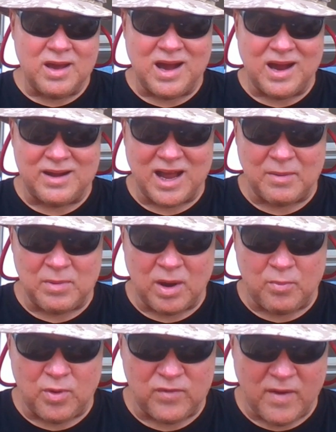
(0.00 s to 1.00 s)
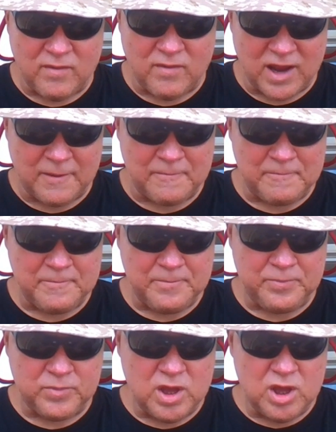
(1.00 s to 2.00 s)
contact me. I'll pray for you every day.
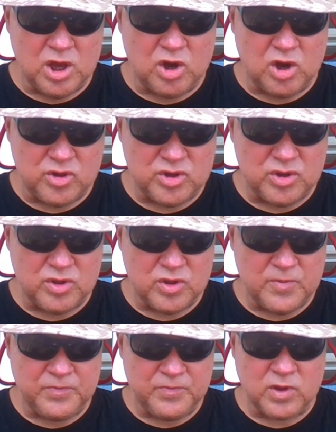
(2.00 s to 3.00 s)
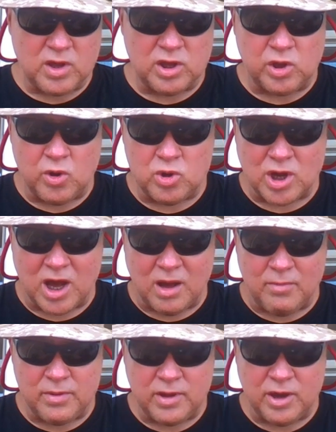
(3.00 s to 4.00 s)
Christians, your
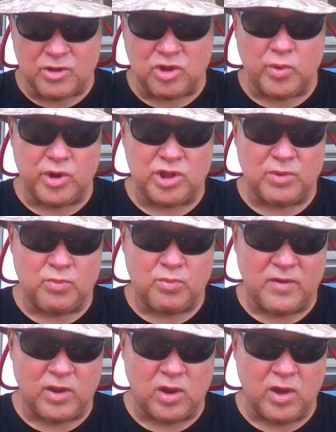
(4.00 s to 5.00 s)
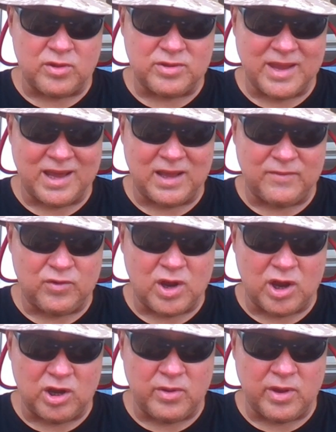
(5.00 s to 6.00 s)
job is to witness and pray for the lost daily. If you're
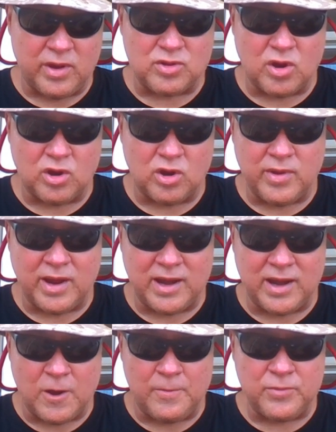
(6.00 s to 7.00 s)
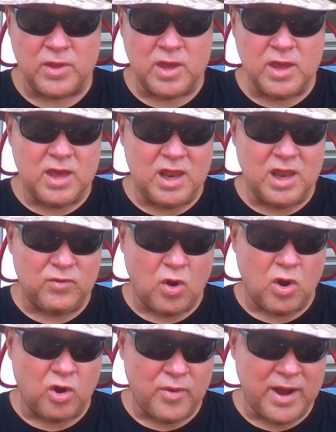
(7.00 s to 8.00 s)
not doing it, start doing it now. If you
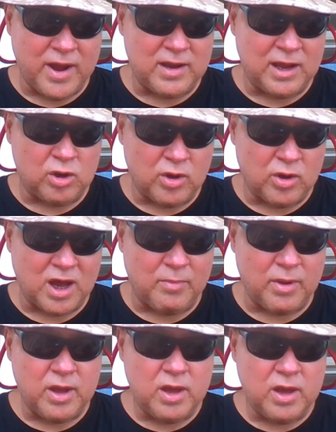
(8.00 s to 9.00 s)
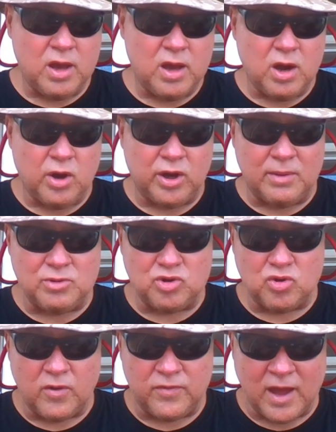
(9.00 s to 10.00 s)
are, great, and look up. Our
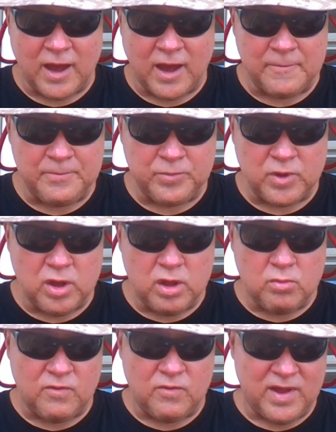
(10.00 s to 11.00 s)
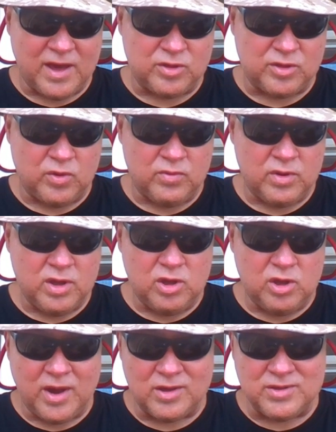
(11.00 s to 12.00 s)
redemption draweth nigh. We fly soon.
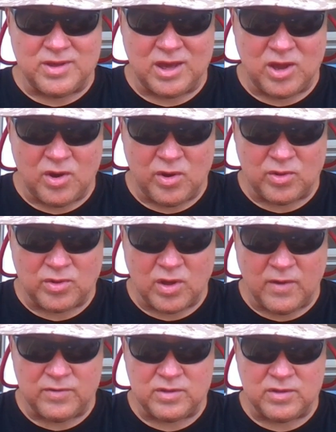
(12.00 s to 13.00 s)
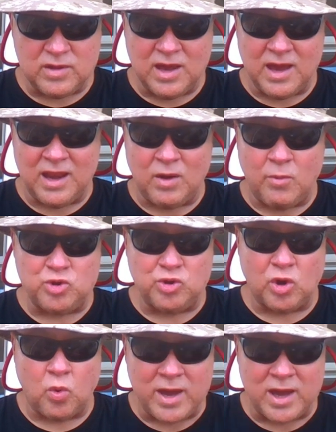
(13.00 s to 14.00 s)
You guys take care of yourselves, and I want
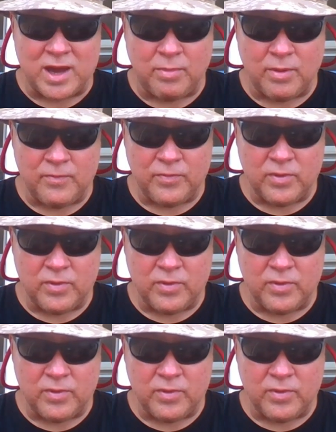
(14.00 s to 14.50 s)
you to wake up,